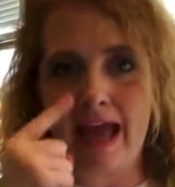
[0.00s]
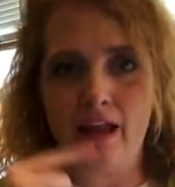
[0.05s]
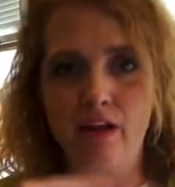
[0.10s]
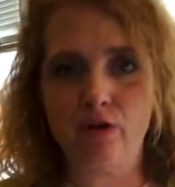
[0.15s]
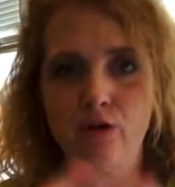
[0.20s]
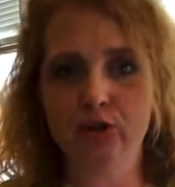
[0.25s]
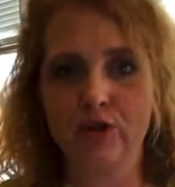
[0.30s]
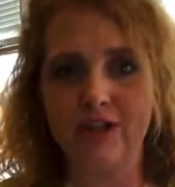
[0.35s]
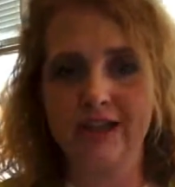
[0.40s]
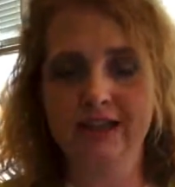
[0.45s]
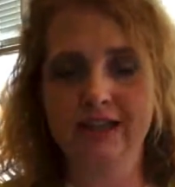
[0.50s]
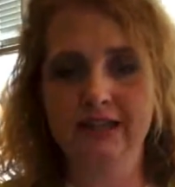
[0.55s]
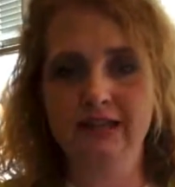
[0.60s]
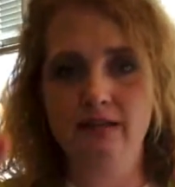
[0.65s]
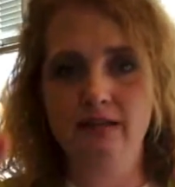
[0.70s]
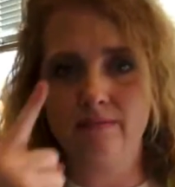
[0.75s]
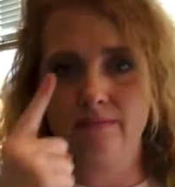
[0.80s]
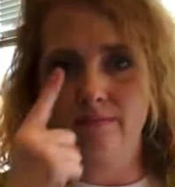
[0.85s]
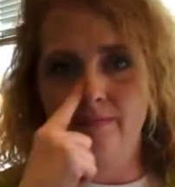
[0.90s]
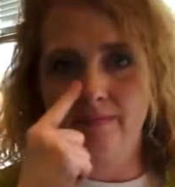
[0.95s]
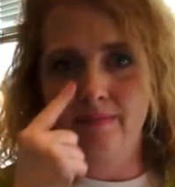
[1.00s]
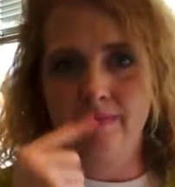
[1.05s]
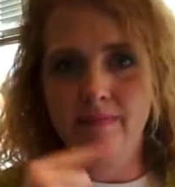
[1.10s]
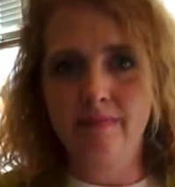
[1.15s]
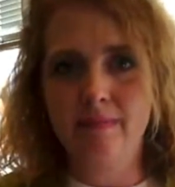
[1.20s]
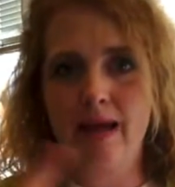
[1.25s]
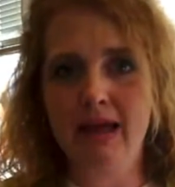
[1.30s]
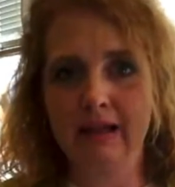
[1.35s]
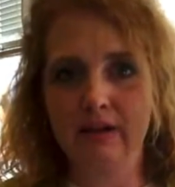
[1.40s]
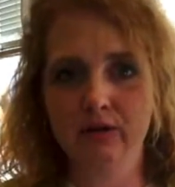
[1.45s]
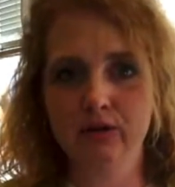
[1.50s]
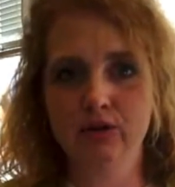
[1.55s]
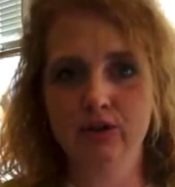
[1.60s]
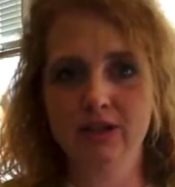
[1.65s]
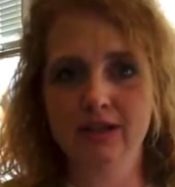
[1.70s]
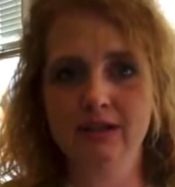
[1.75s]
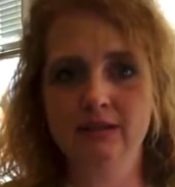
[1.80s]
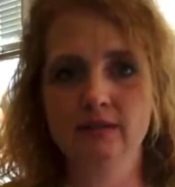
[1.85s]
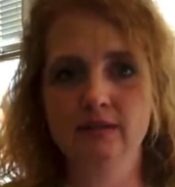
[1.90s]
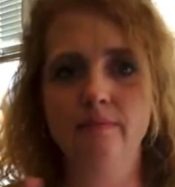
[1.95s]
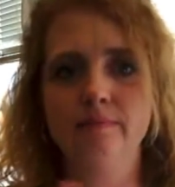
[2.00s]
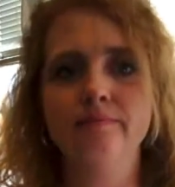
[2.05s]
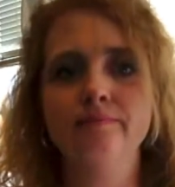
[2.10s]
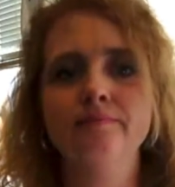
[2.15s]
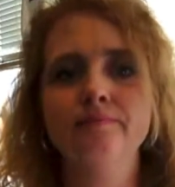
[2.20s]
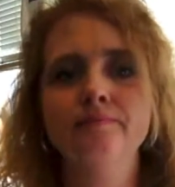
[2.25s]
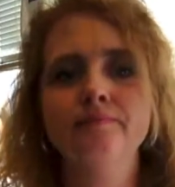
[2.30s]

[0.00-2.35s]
Allergies. Allergies.